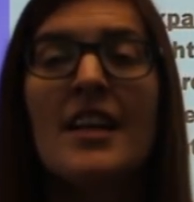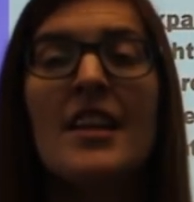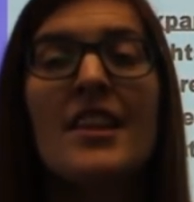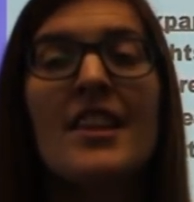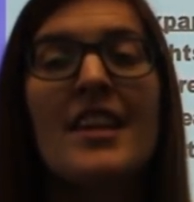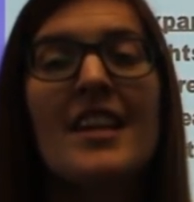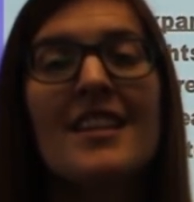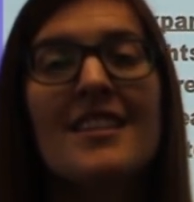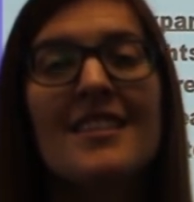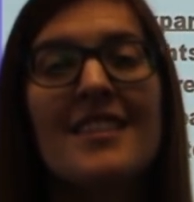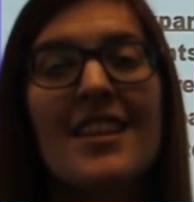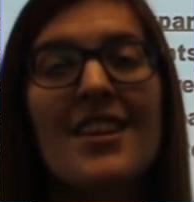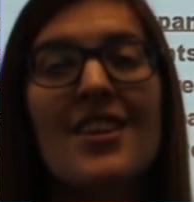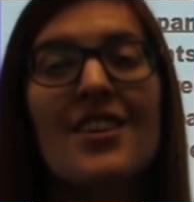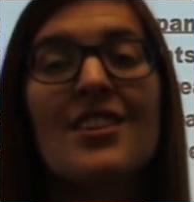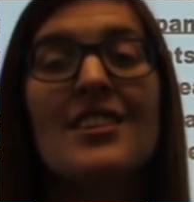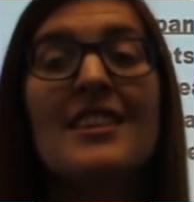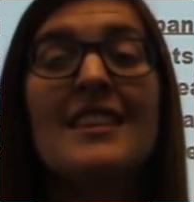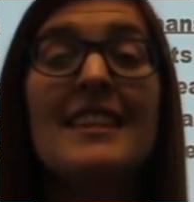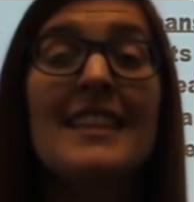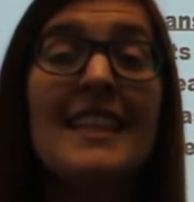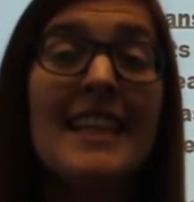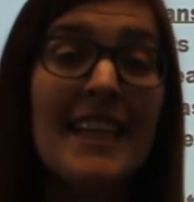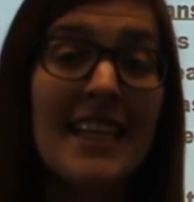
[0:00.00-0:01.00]
things that
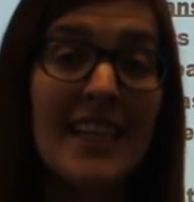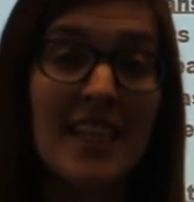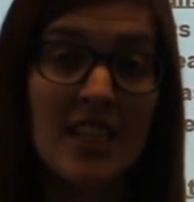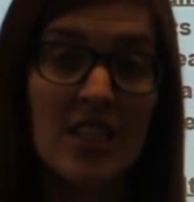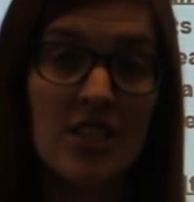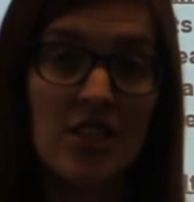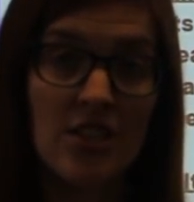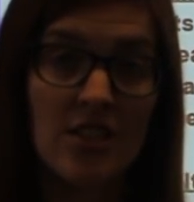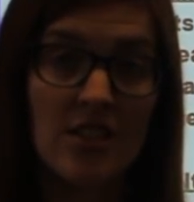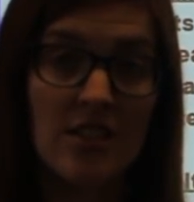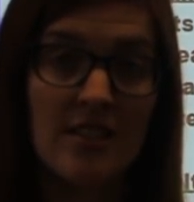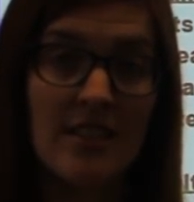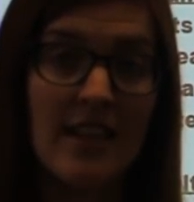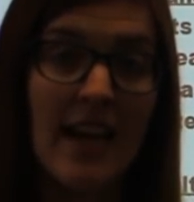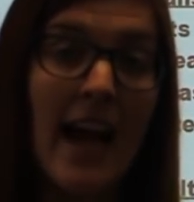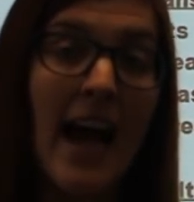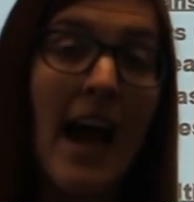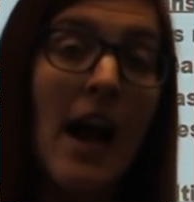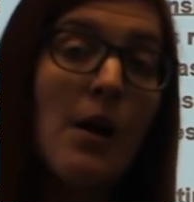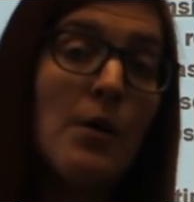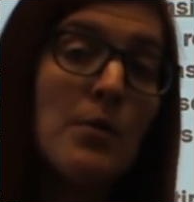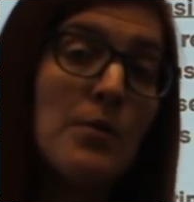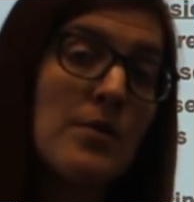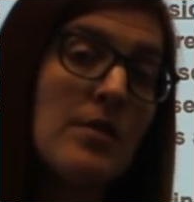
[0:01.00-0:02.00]
are leakages
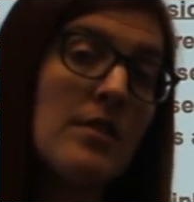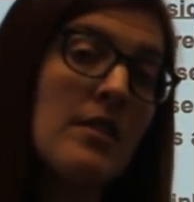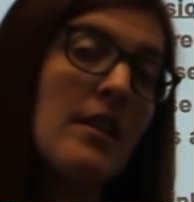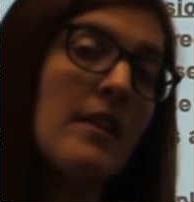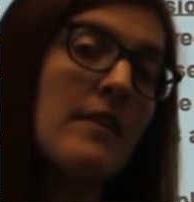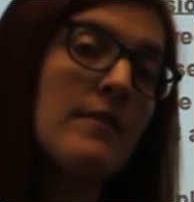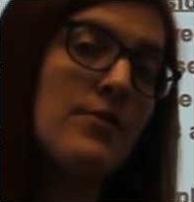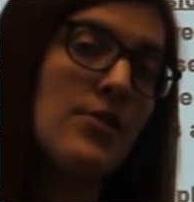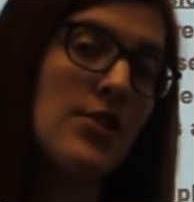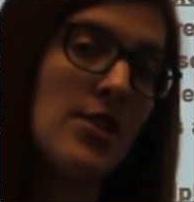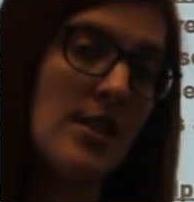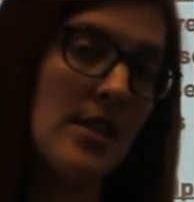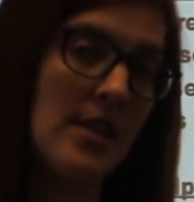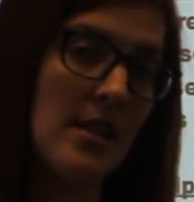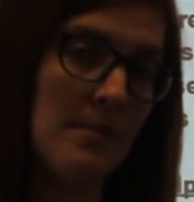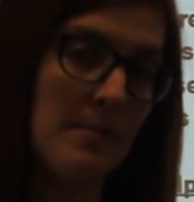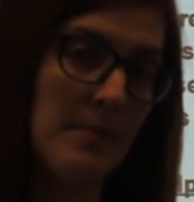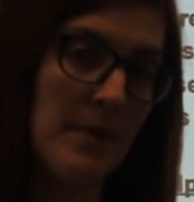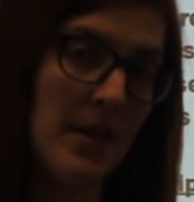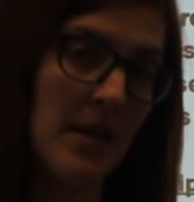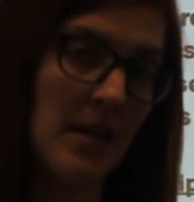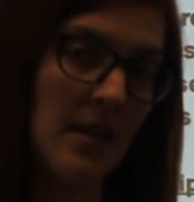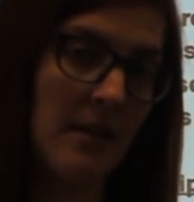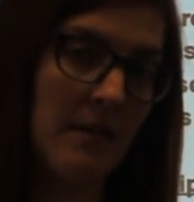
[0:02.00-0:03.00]
out of
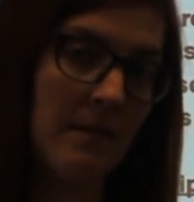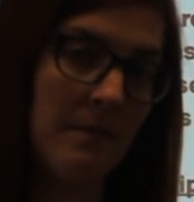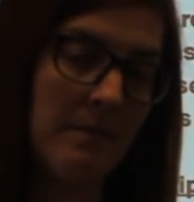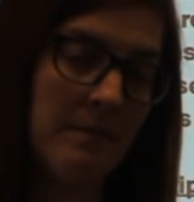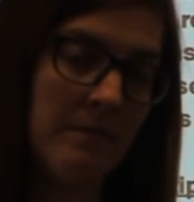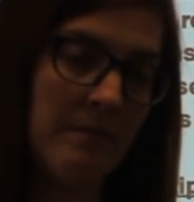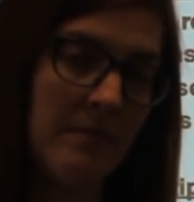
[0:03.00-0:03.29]
GDP.